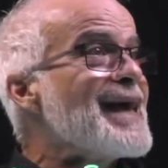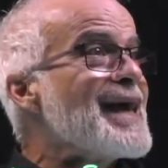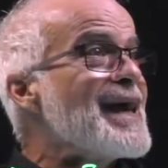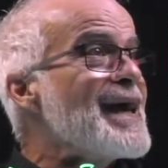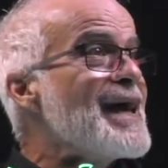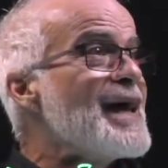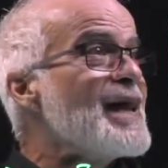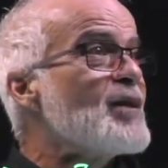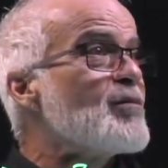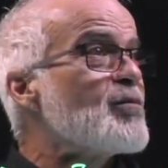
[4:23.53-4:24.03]

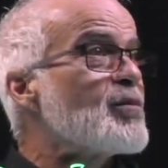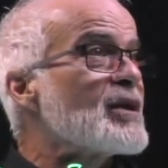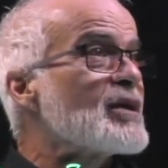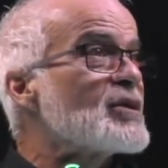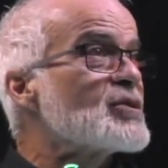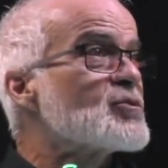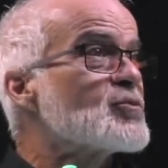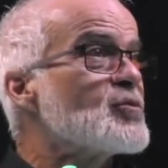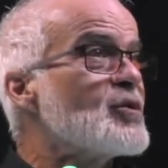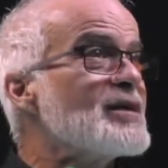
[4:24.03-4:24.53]
L
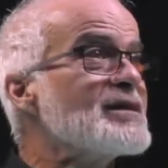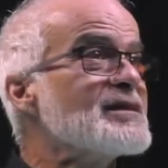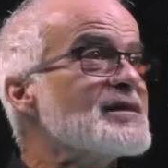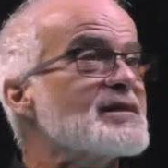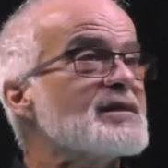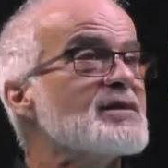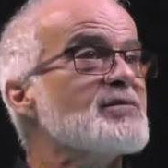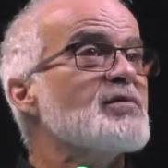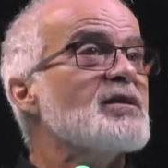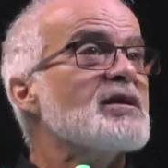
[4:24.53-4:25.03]
plus 1
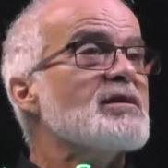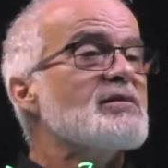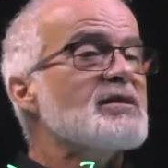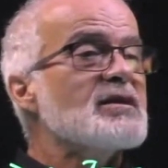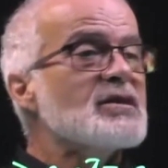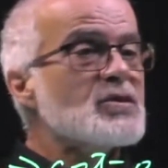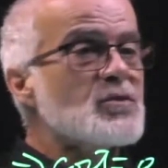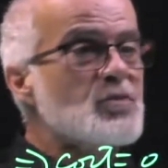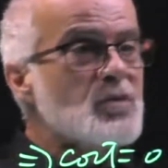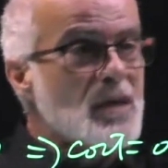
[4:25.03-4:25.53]
simply
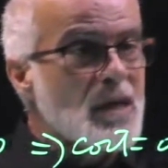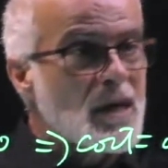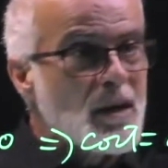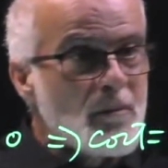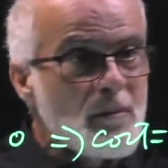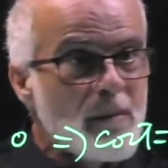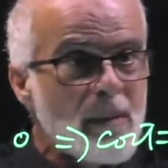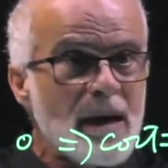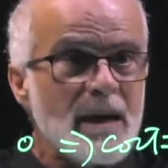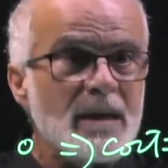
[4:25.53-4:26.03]
means we come
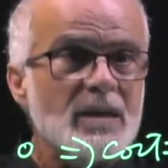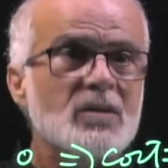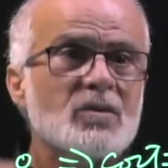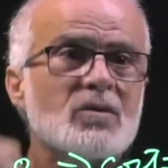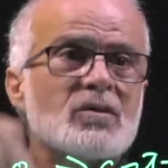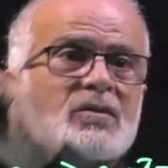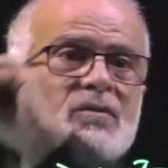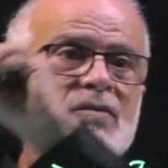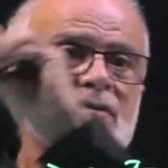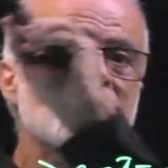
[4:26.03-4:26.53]
back to
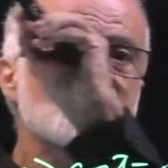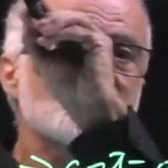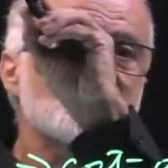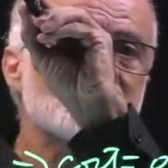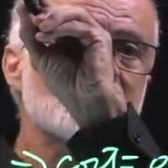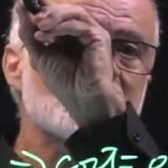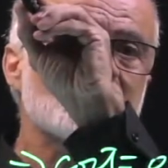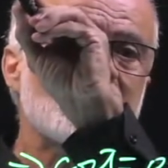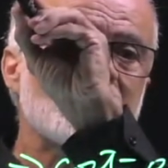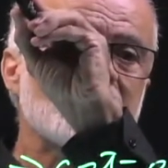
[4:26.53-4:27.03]
the
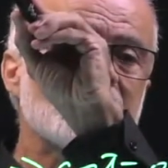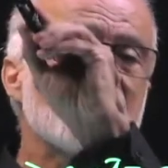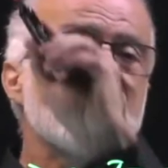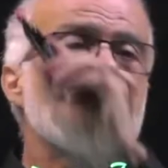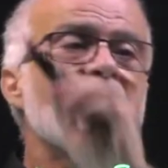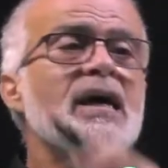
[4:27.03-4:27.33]
first site.